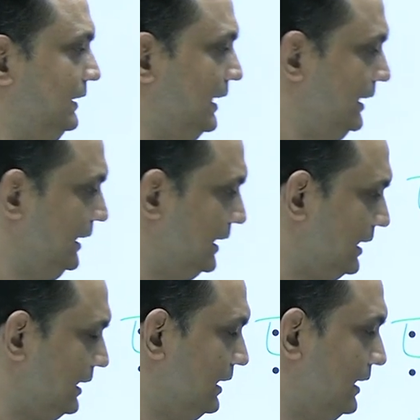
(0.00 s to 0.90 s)
in the
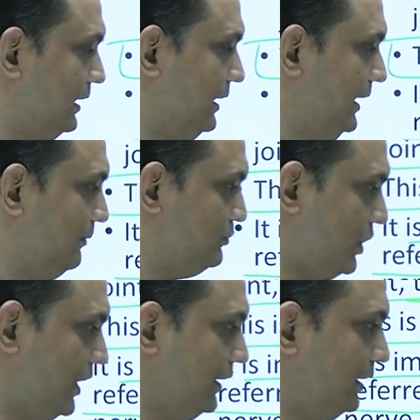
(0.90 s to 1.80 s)
ear, T M
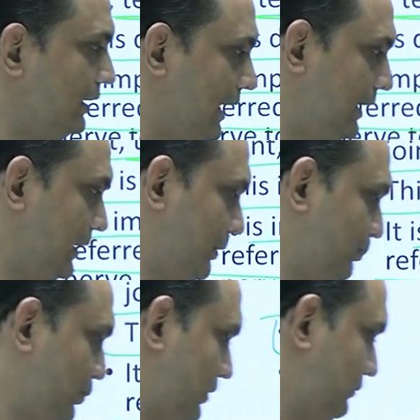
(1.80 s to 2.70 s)
joint and
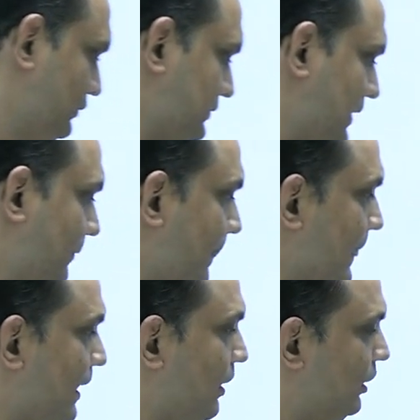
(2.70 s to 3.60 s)
temporal fossa.
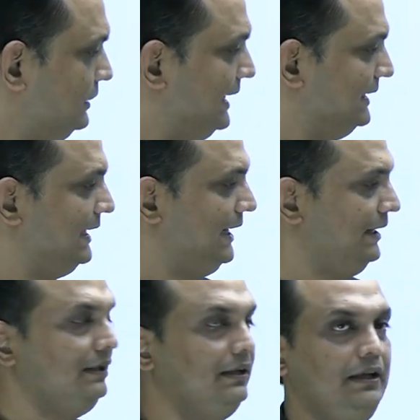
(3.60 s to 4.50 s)
On the other
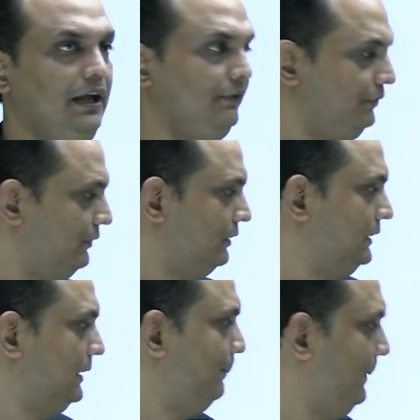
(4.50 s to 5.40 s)
hand, if the